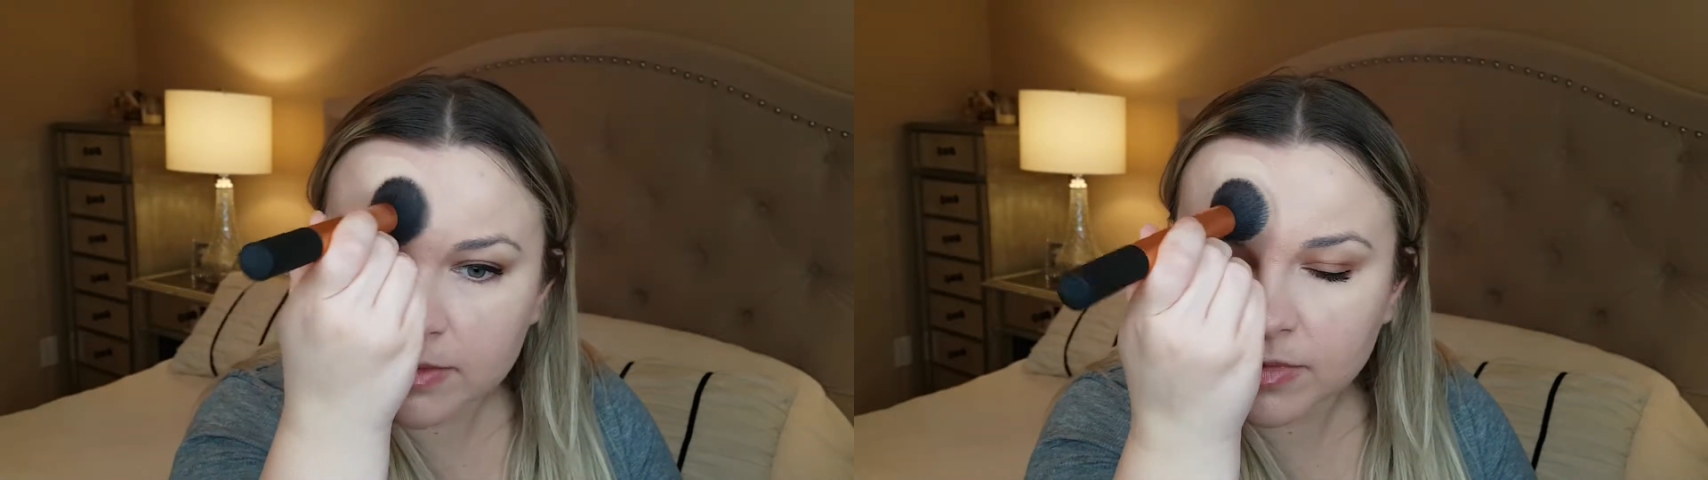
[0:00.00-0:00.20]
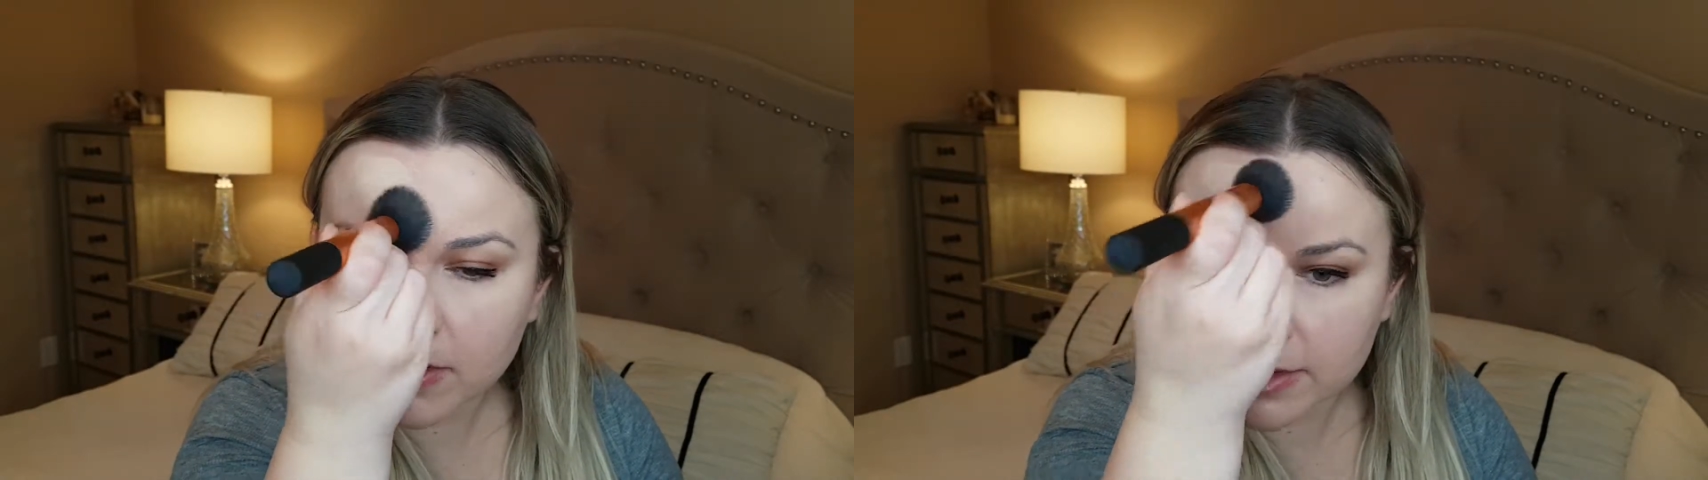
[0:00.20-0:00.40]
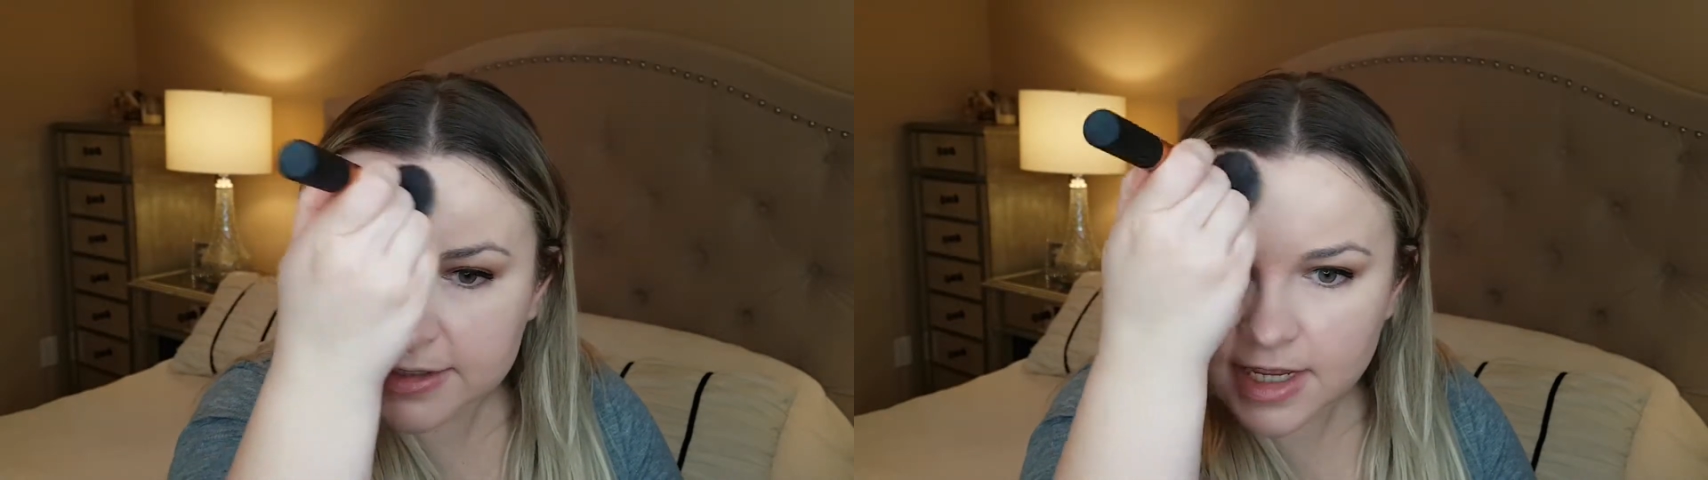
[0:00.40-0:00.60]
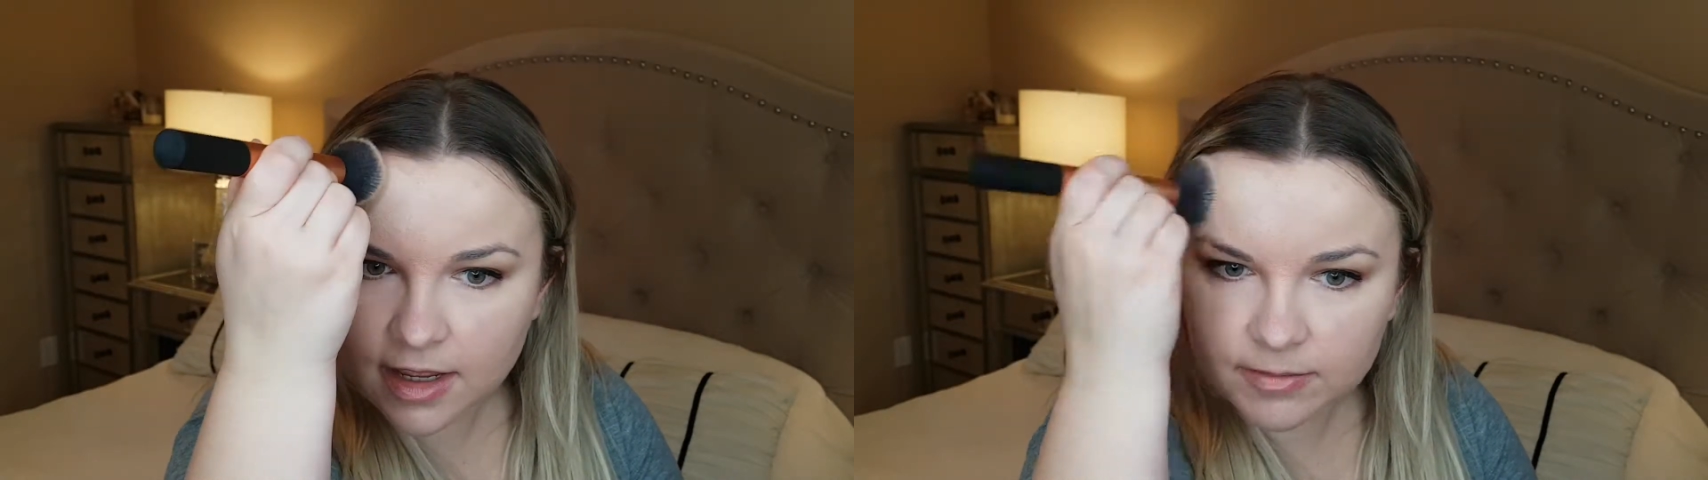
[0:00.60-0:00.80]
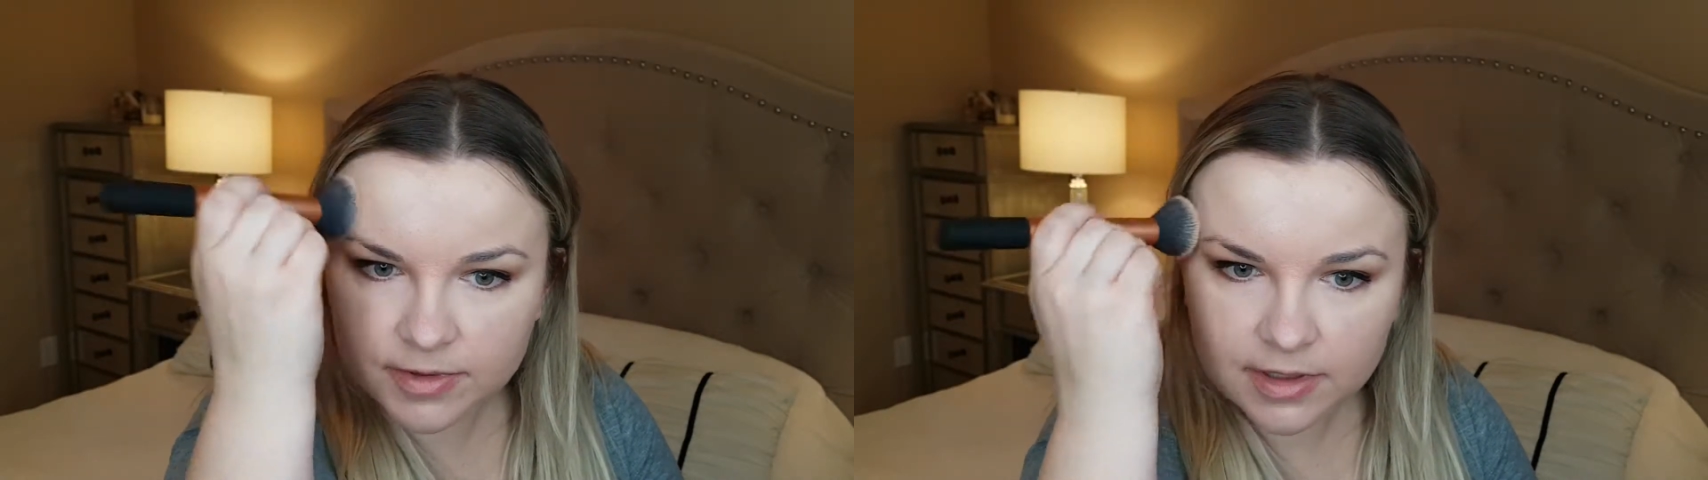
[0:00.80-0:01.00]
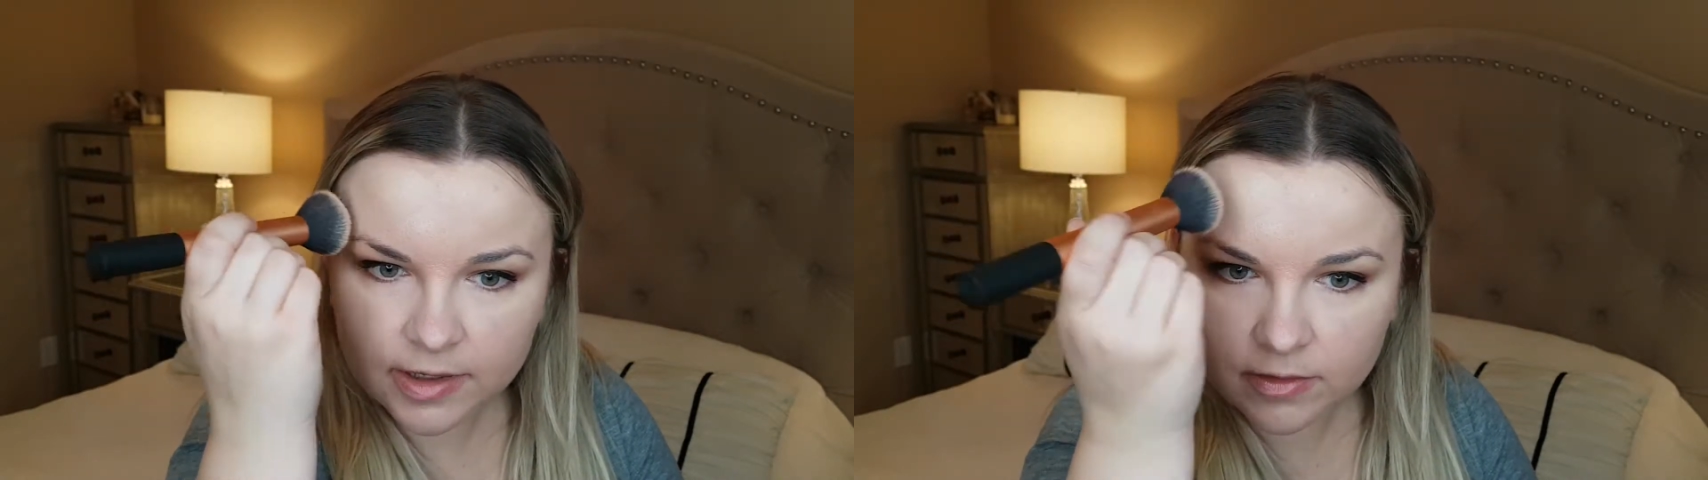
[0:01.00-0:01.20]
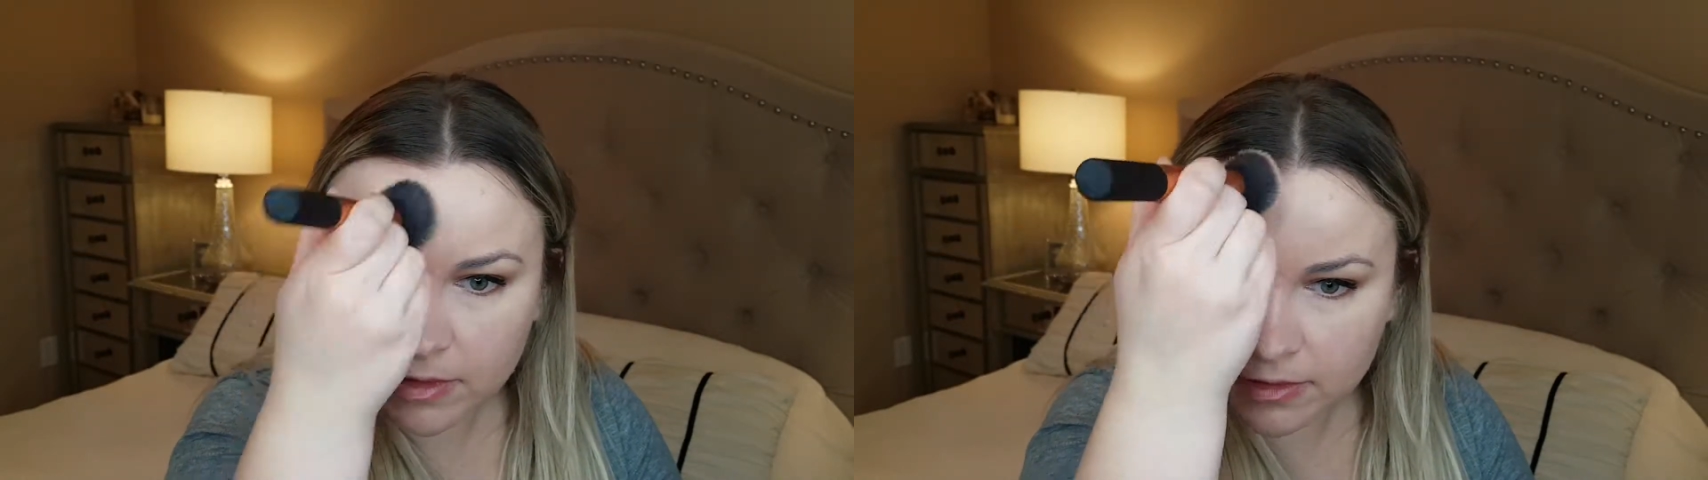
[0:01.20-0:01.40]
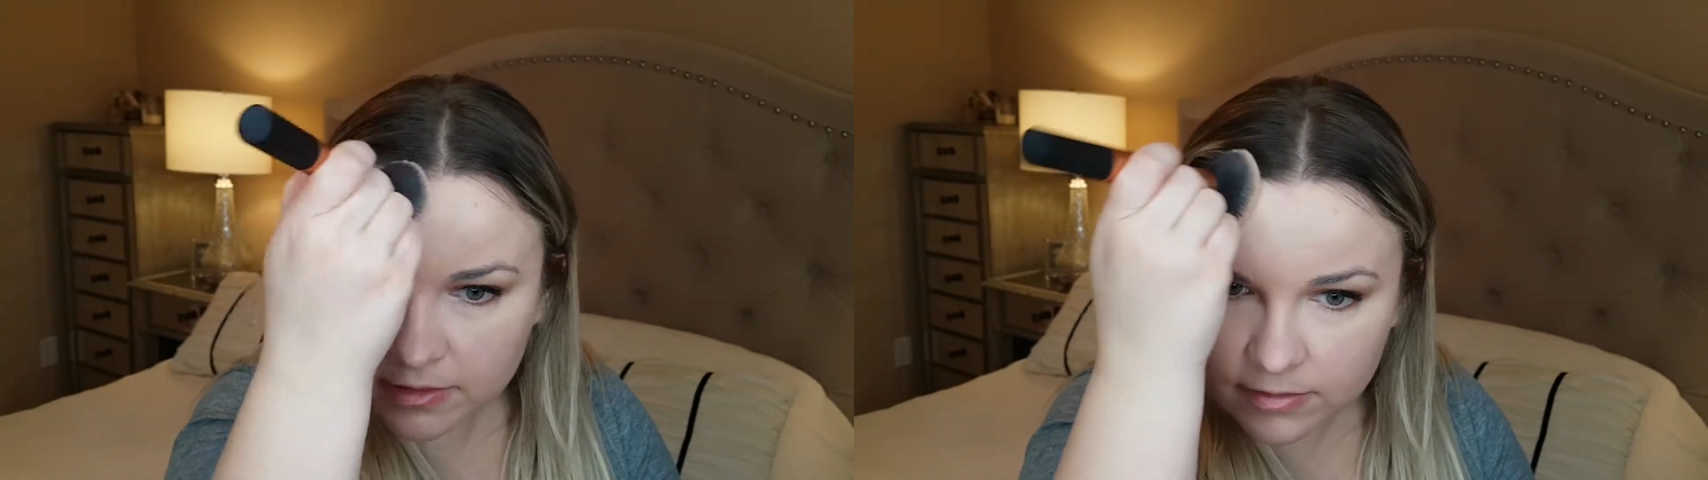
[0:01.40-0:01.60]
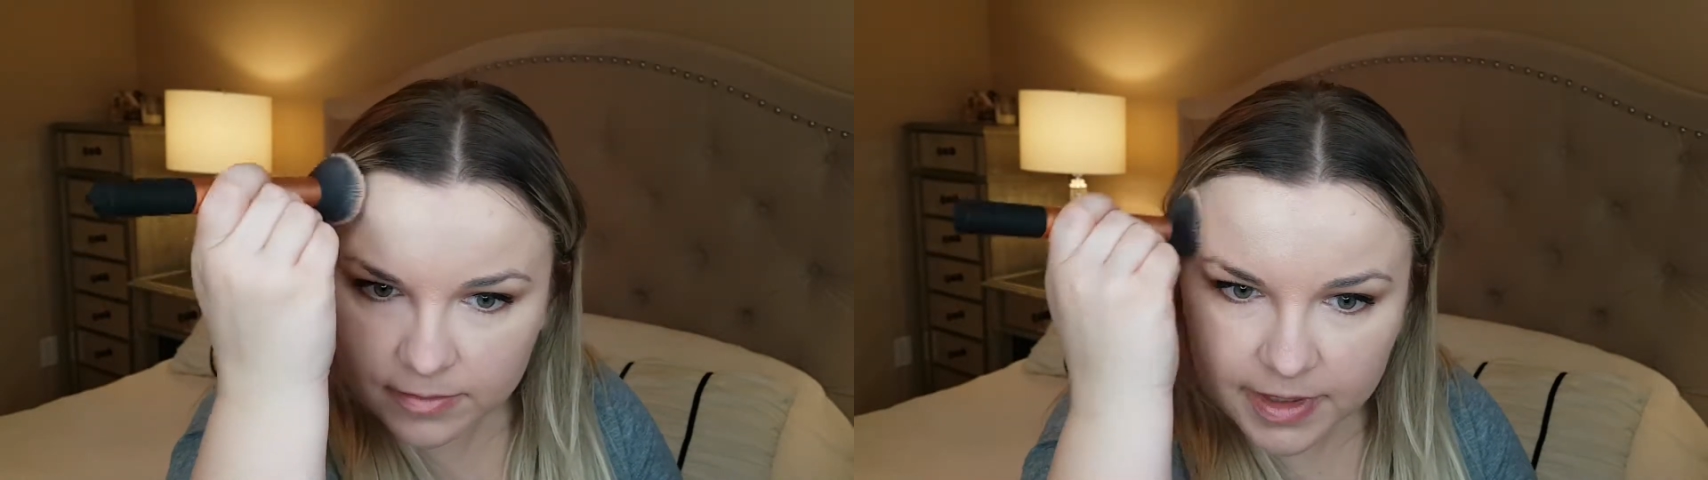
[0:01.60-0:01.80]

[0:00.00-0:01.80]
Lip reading: to probably tap it out a little